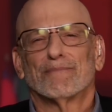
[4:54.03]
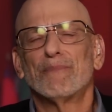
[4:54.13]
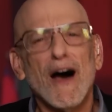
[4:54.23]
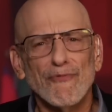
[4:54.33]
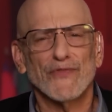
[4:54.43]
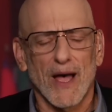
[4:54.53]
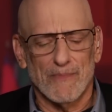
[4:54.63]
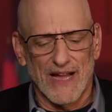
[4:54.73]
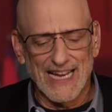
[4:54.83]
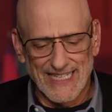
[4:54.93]
puffed
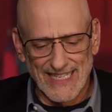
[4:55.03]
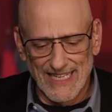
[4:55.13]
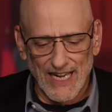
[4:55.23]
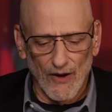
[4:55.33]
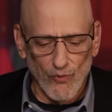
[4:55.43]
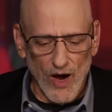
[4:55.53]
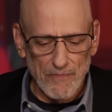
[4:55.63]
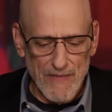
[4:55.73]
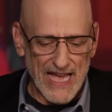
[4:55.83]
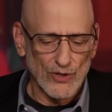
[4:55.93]
up idea of
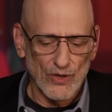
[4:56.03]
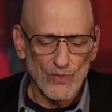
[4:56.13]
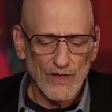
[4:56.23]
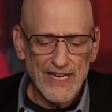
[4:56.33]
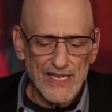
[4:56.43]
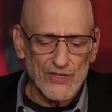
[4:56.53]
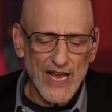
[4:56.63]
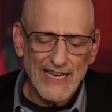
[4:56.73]
what manhood is.